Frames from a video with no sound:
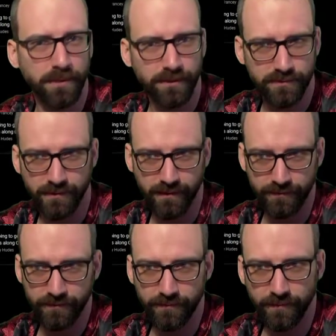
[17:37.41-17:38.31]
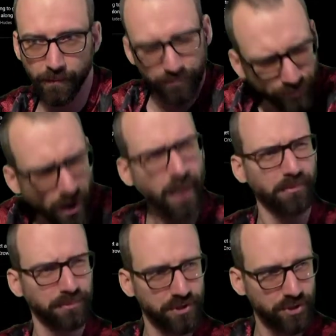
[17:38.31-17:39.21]
Peterson is. You
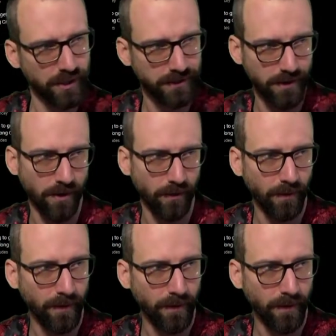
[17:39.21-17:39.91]
probably should know.